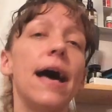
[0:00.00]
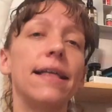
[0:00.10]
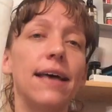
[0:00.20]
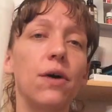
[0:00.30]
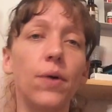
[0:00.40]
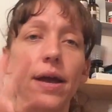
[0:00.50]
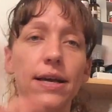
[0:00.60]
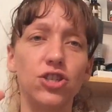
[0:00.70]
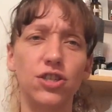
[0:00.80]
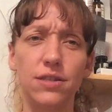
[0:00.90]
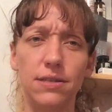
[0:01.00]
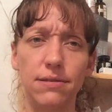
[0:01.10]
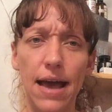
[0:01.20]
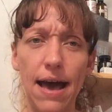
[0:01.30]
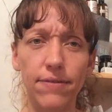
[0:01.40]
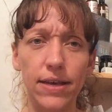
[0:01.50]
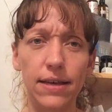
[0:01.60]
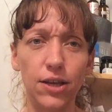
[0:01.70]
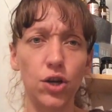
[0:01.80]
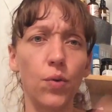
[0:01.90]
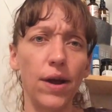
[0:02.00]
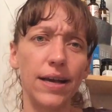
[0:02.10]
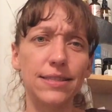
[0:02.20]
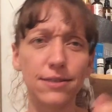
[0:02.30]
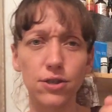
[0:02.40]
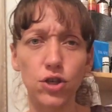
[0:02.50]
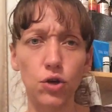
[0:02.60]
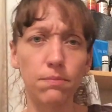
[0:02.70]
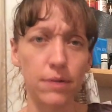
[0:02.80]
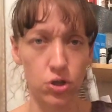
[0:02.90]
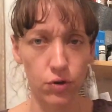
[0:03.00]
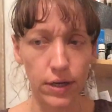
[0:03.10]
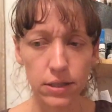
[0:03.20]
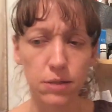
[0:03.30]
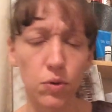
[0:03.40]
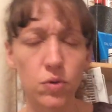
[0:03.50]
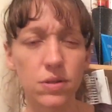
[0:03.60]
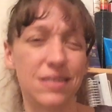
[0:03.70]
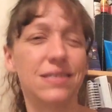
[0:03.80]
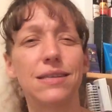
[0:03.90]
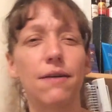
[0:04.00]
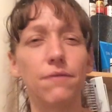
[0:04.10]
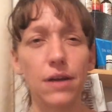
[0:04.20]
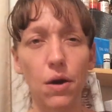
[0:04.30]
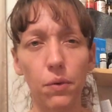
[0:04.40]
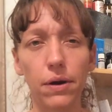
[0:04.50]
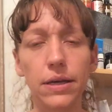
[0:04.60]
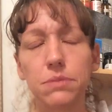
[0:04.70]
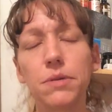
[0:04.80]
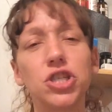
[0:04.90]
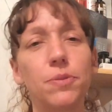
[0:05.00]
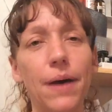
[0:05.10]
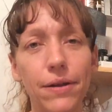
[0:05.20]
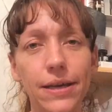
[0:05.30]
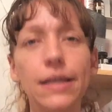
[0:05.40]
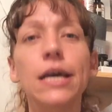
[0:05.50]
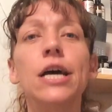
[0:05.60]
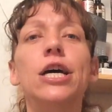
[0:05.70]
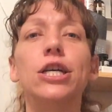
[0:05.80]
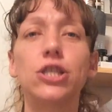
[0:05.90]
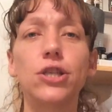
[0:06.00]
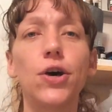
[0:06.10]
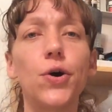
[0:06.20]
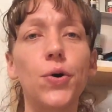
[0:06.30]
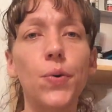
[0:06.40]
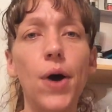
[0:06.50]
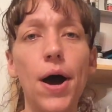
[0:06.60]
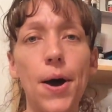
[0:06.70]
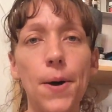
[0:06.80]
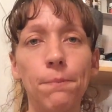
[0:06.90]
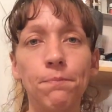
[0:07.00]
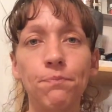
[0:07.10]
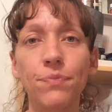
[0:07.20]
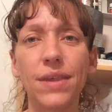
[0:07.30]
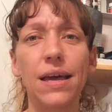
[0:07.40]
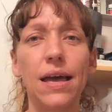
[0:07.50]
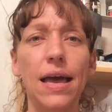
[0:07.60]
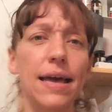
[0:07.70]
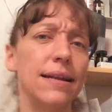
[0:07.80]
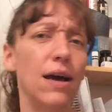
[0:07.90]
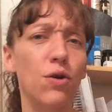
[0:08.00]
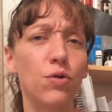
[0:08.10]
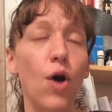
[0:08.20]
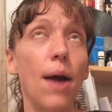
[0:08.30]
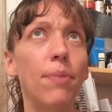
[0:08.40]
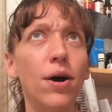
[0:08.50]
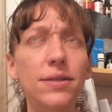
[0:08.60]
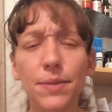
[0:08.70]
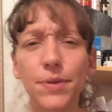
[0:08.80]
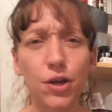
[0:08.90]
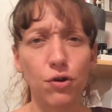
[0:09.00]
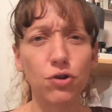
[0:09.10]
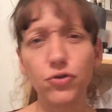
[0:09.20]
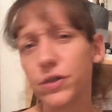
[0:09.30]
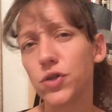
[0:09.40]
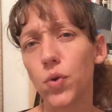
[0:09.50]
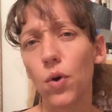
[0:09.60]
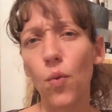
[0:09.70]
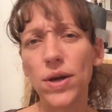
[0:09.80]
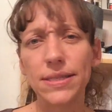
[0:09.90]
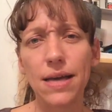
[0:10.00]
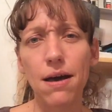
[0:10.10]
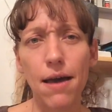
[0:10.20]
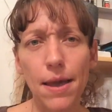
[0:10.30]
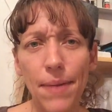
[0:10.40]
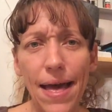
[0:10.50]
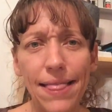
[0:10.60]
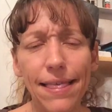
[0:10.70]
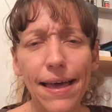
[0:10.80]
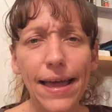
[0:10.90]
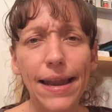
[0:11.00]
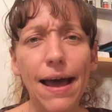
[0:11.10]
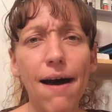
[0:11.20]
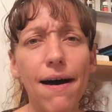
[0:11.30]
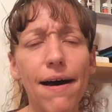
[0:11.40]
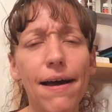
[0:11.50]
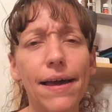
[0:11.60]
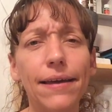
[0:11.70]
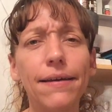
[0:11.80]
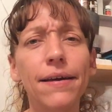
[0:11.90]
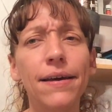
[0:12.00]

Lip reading: And that way I just have it, where I can scoop measuring spoons and stuff and not worry as much about it. So, and I bought some at the grocery store one time, and then I